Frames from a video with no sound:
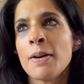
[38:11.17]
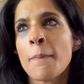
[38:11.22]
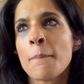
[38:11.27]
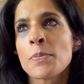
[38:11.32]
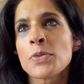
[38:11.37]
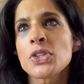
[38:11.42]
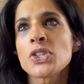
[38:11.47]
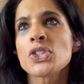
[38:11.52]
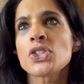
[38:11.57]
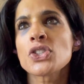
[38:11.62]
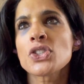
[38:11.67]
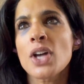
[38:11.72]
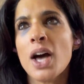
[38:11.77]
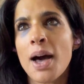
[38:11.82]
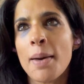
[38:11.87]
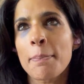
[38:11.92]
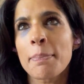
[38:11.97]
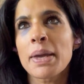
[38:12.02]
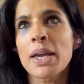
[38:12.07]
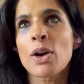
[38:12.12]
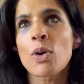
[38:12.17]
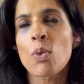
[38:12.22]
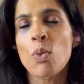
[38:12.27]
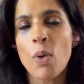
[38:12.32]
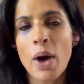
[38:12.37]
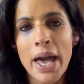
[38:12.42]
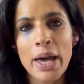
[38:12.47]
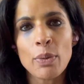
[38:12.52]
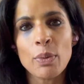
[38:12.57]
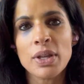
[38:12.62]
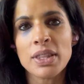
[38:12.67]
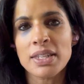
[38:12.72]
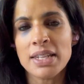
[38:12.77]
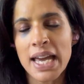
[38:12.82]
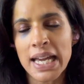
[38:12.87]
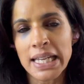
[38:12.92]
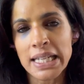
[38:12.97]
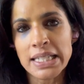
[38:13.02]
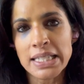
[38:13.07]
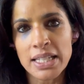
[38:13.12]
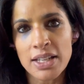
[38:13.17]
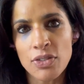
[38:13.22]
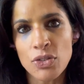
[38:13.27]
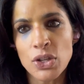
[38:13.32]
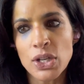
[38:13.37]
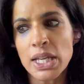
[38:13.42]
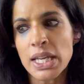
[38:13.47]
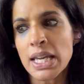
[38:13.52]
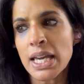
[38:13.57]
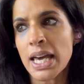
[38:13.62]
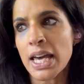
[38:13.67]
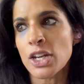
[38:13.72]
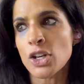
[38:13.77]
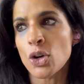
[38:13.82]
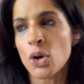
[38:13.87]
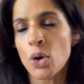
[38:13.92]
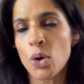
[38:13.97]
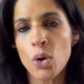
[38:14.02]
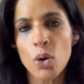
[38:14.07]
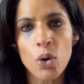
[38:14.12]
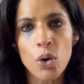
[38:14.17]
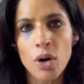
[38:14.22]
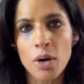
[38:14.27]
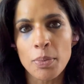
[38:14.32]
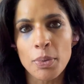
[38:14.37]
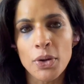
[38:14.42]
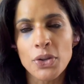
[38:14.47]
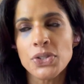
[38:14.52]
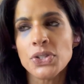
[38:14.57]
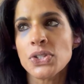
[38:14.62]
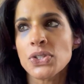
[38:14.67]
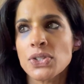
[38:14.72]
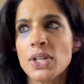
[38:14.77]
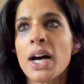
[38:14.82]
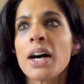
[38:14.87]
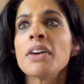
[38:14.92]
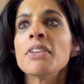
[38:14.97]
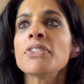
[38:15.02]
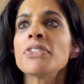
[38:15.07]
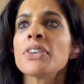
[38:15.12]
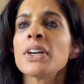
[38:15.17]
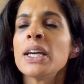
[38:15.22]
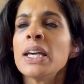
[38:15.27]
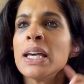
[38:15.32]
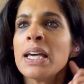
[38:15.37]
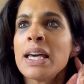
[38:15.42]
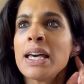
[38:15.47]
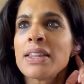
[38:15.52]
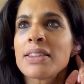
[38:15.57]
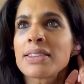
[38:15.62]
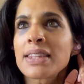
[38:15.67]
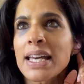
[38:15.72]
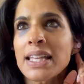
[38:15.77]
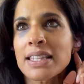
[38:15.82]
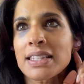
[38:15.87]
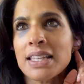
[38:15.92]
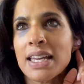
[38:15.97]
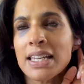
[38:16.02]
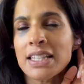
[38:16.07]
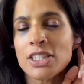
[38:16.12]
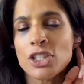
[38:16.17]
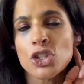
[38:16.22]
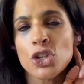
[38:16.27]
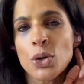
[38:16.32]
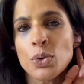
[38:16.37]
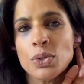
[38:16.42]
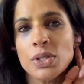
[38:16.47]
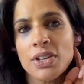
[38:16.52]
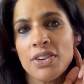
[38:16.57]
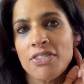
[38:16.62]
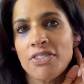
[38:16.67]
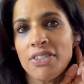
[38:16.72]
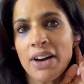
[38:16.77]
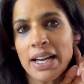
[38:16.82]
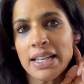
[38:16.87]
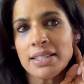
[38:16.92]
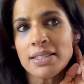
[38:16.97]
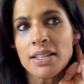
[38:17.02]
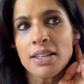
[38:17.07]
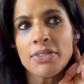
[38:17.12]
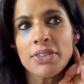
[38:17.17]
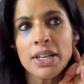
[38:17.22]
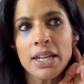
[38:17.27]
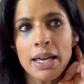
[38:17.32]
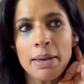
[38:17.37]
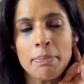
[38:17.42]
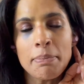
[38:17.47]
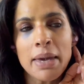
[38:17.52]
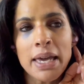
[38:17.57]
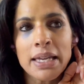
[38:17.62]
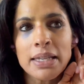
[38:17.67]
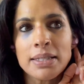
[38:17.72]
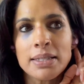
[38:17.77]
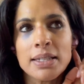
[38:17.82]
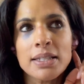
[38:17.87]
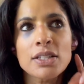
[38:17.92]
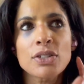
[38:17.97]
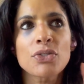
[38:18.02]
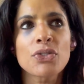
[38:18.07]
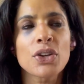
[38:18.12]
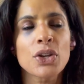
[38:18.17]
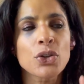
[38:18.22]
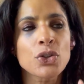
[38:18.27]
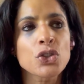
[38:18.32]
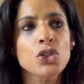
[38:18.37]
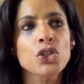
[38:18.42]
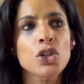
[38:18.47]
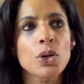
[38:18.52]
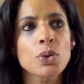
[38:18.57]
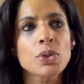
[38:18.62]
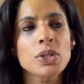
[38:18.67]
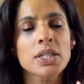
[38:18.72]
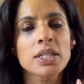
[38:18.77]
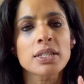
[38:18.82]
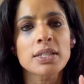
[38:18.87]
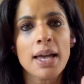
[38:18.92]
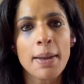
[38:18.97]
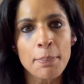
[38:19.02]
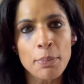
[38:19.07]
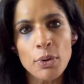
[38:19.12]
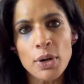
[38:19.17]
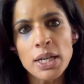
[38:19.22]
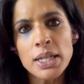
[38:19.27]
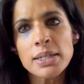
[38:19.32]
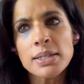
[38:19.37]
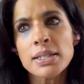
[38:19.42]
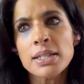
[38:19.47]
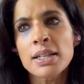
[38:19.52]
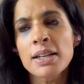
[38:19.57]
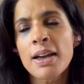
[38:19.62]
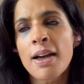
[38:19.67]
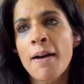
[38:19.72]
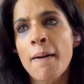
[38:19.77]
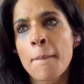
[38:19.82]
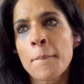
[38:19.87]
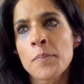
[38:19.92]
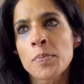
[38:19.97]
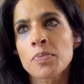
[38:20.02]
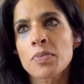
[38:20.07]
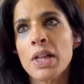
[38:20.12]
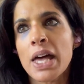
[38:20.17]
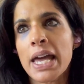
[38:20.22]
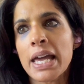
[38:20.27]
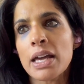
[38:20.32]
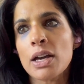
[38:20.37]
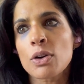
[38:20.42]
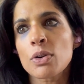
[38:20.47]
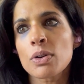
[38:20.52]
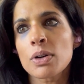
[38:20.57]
sopping wet with negativity and horrible stuff that it's so divisive, and it makes us feel so separate. Like,